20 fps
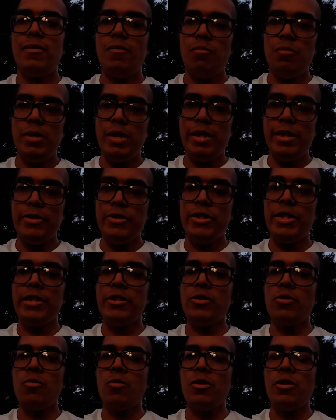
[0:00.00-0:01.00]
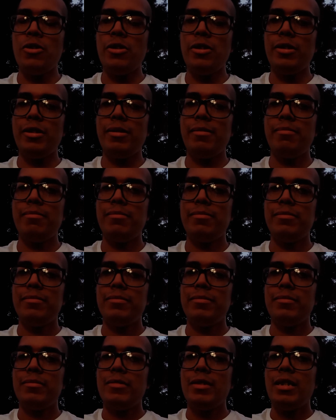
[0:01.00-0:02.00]
Let's get to work.
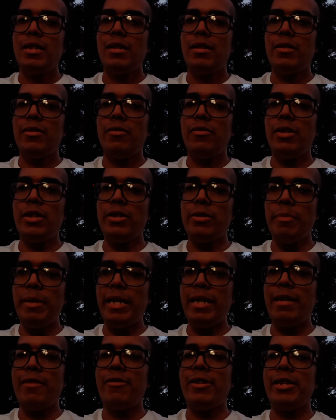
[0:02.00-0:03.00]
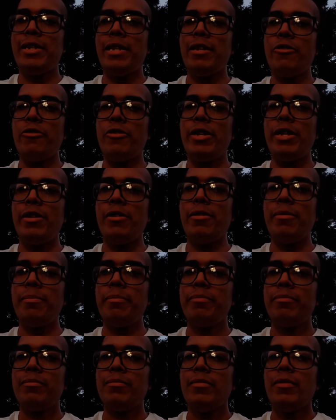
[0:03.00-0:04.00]
Let's make everything greener.
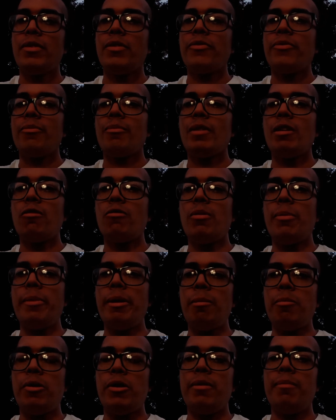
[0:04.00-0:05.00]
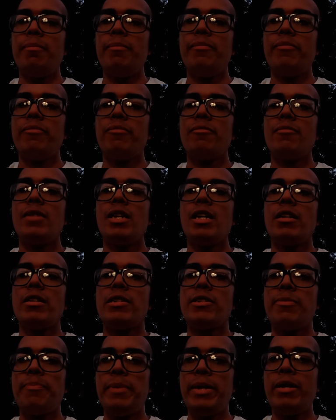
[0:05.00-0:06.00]
Remember,
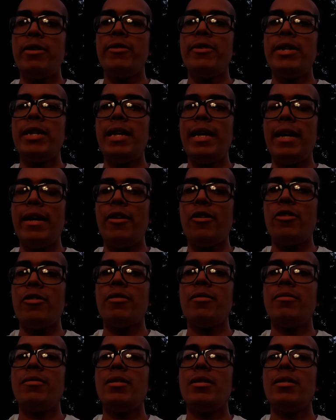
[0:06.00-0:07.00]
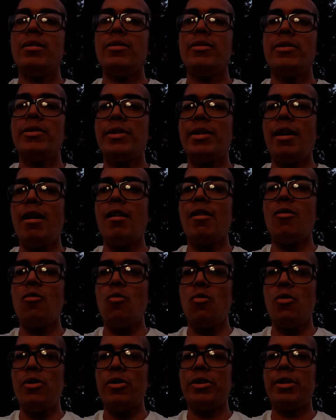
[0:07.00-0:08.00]

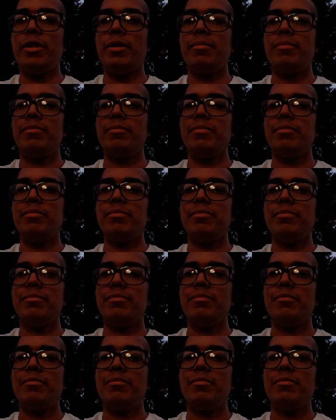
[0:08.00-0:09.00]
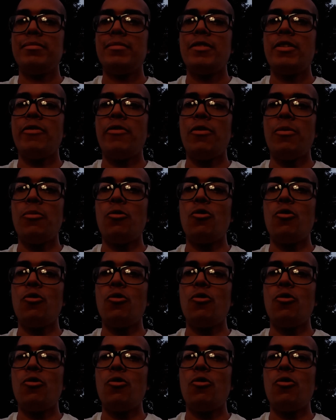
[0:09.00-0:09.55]
sparetheair.org for more